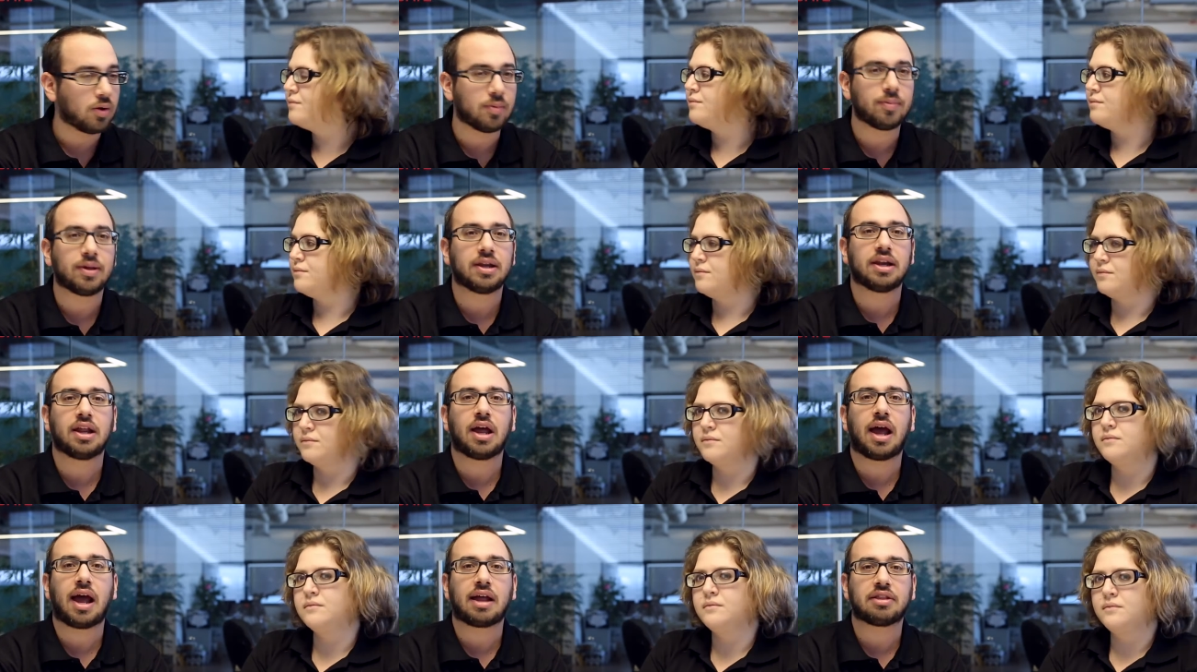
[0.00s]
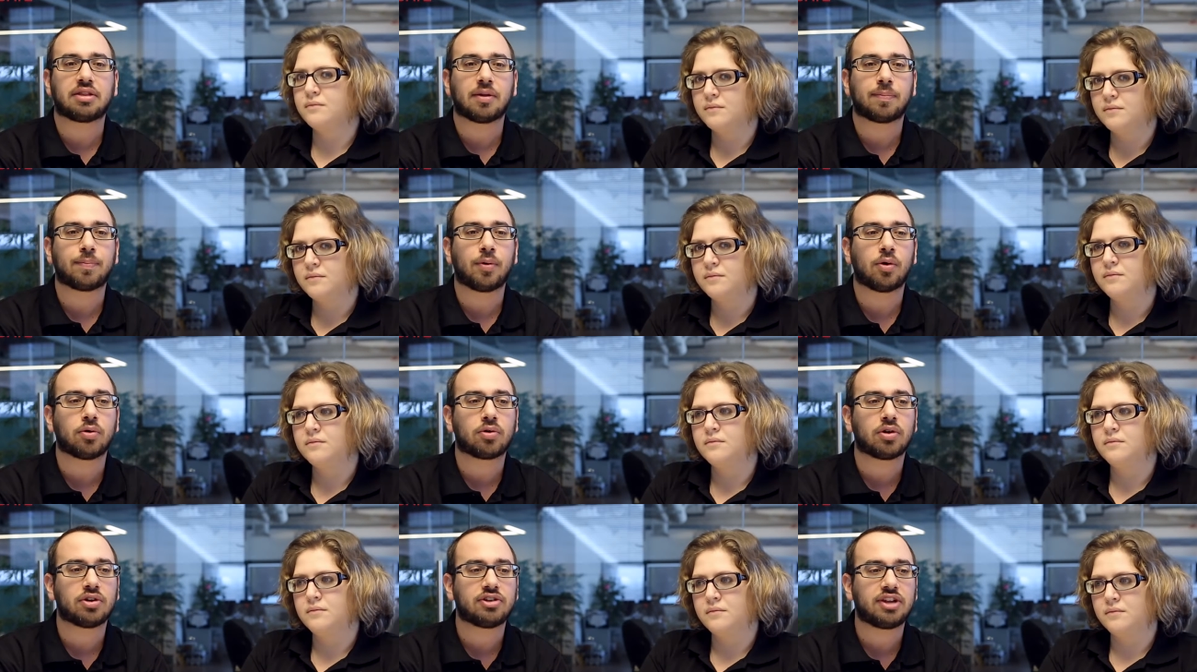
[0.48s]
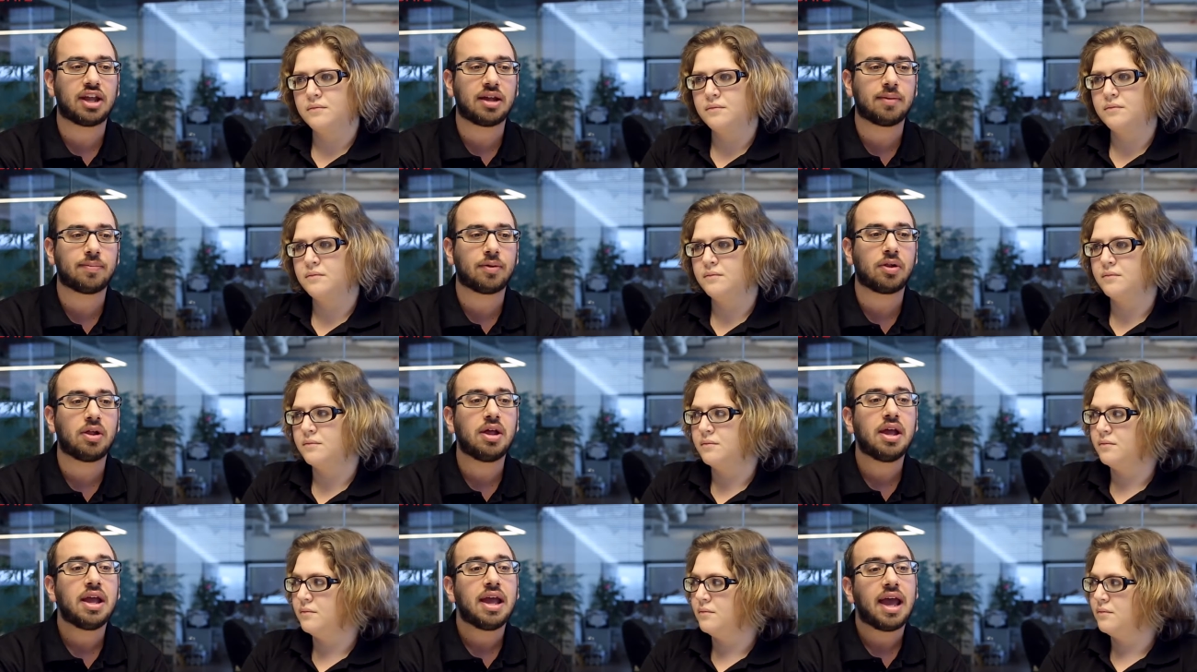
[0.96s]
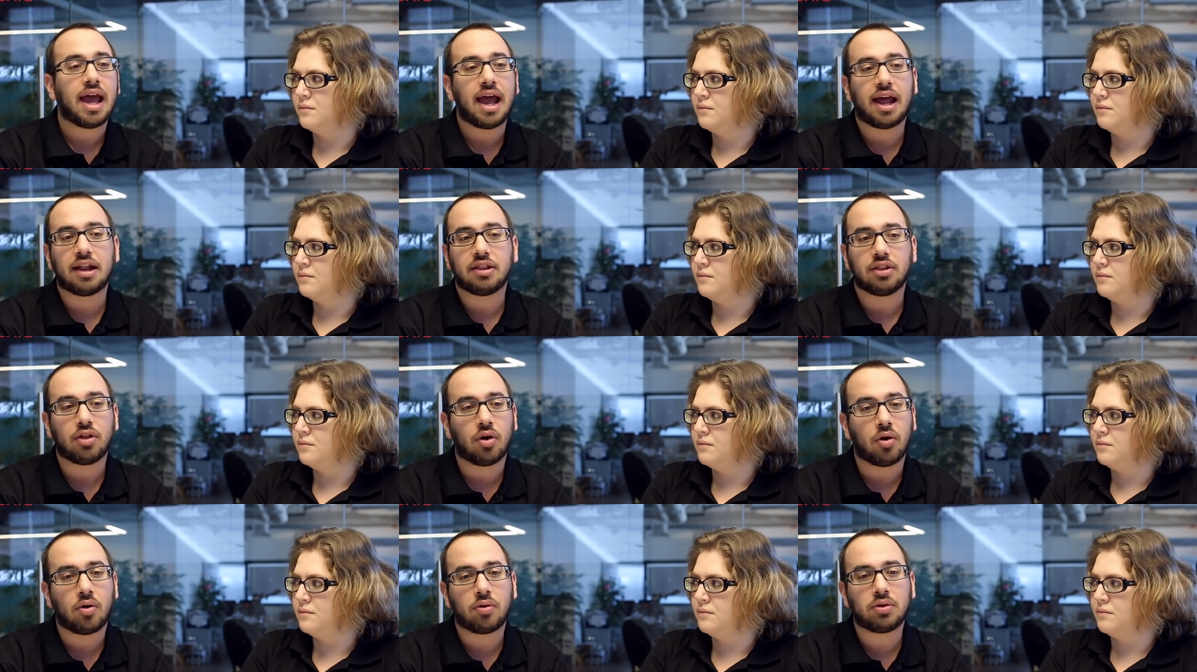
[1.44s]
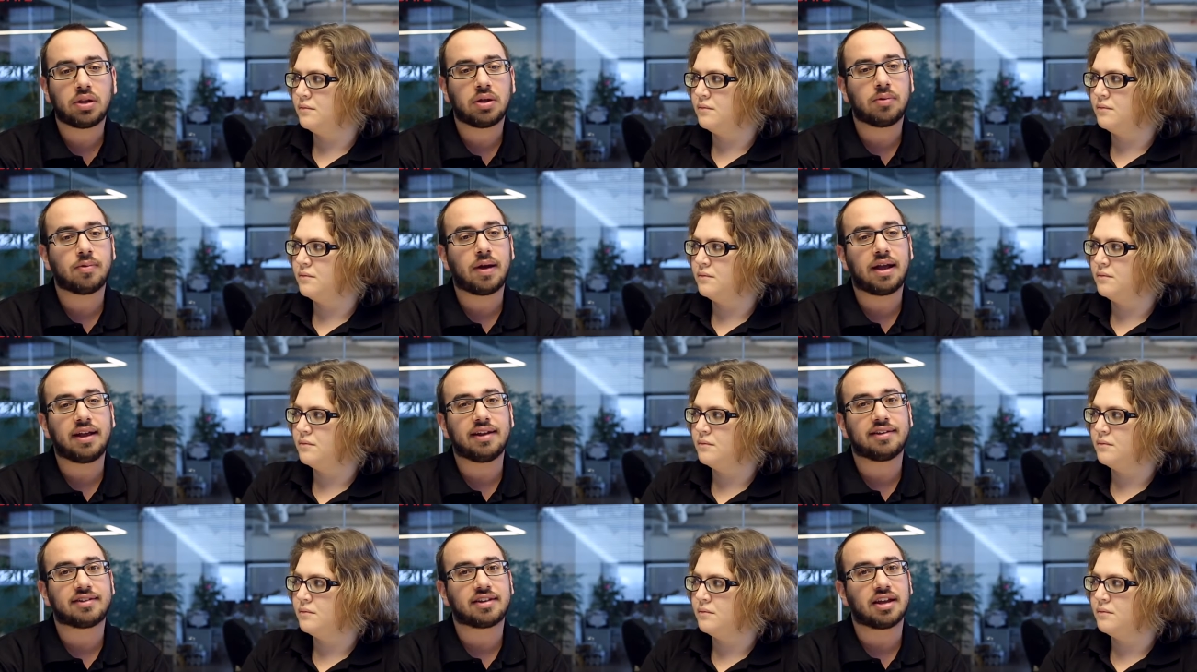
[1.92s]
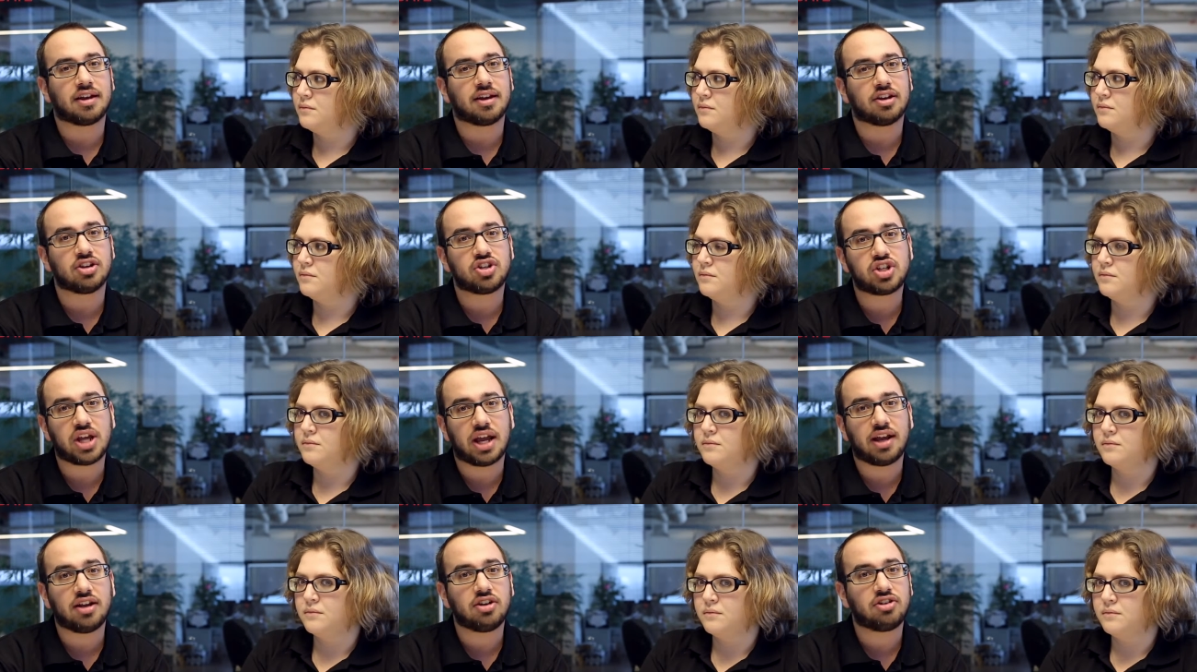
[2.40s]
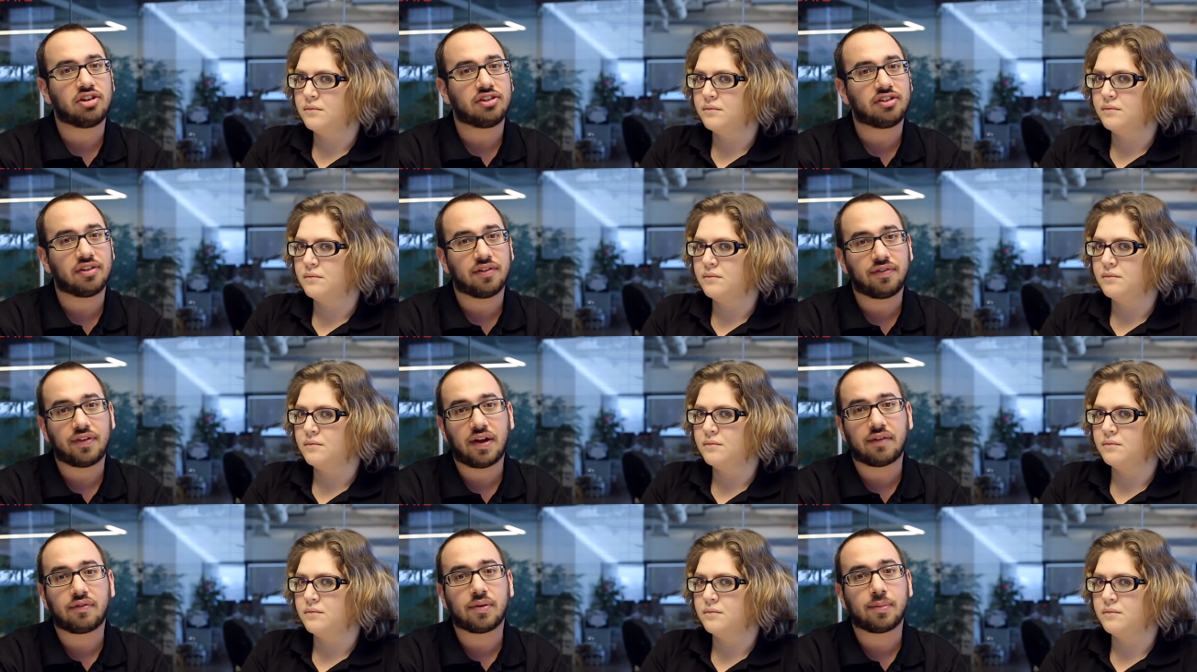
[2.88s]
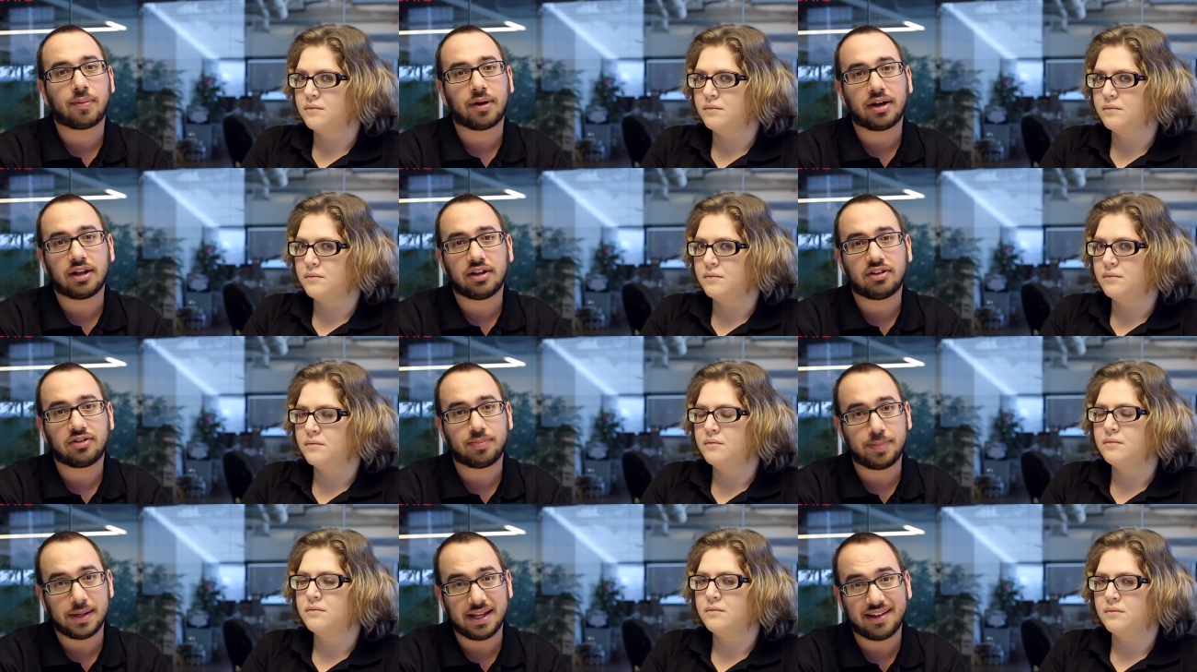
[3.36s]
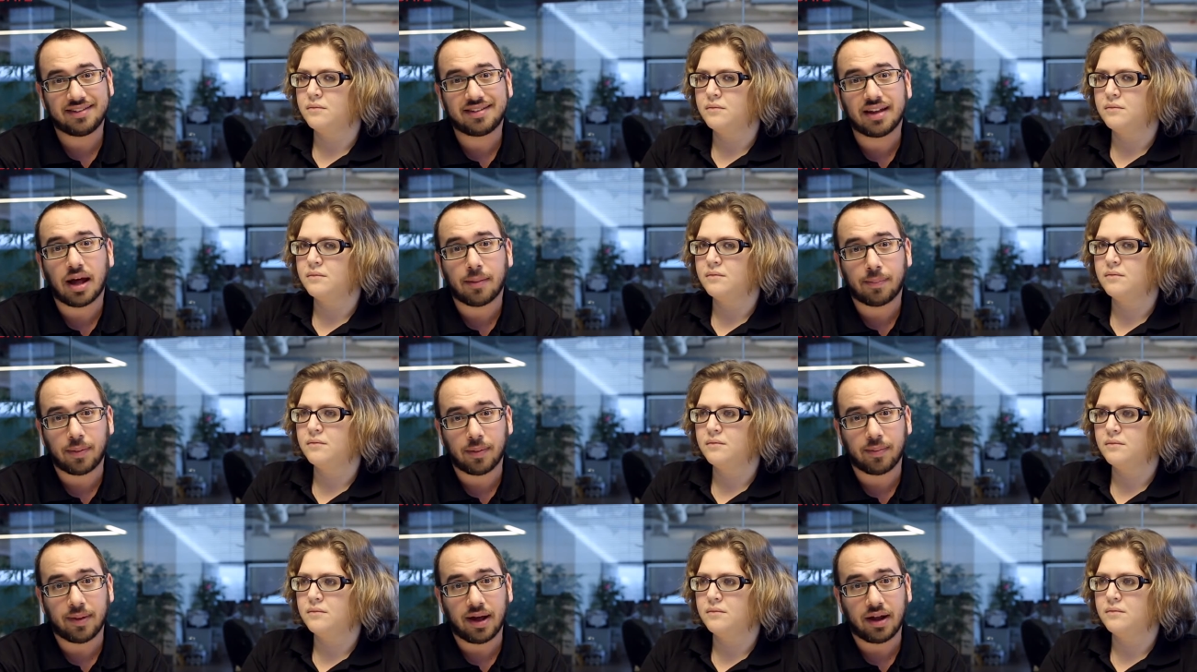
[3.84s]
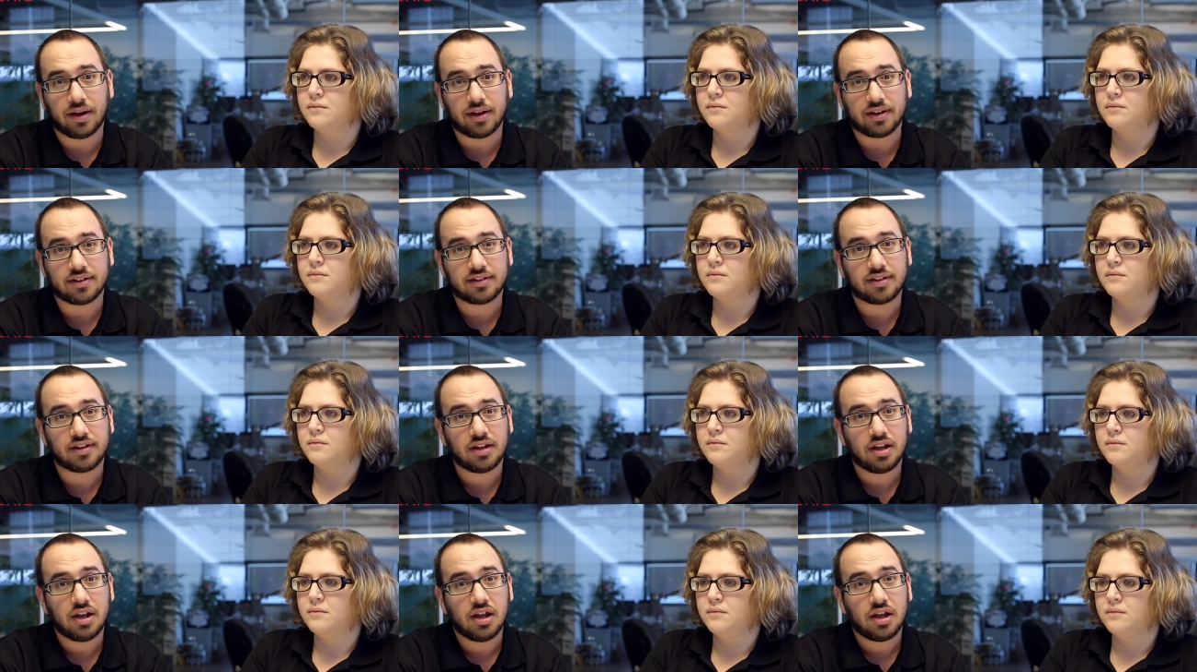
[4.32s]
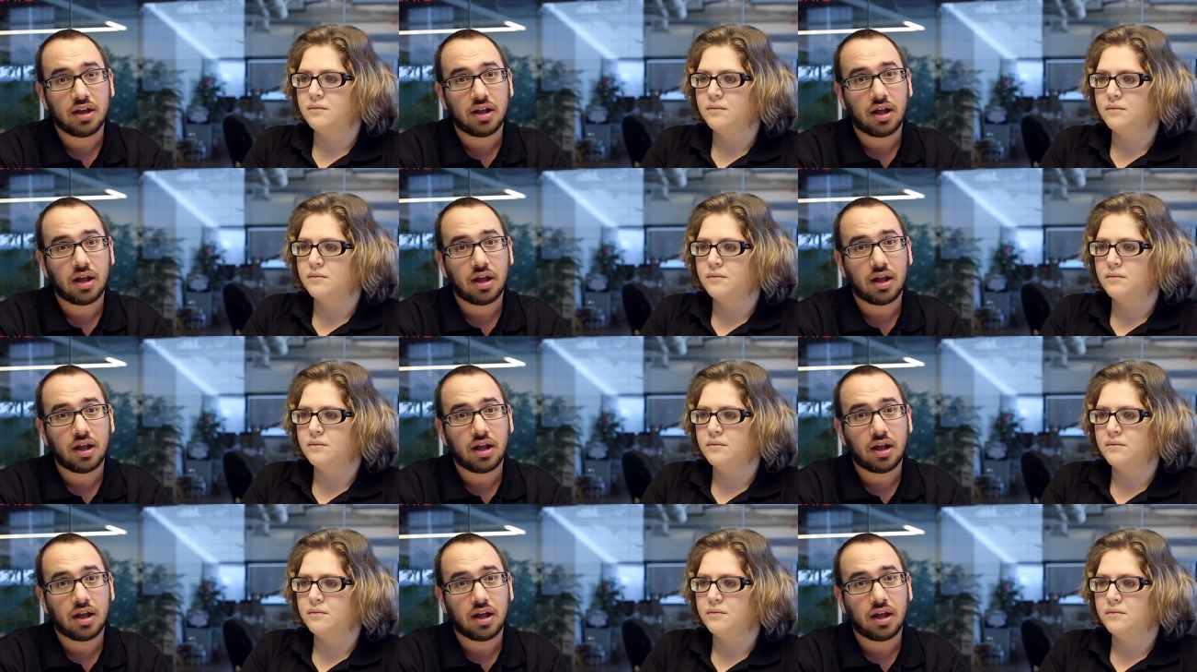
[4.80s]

Speaker 1: women at the poker table, and the only way it's going to change is if everybody speaks up about it.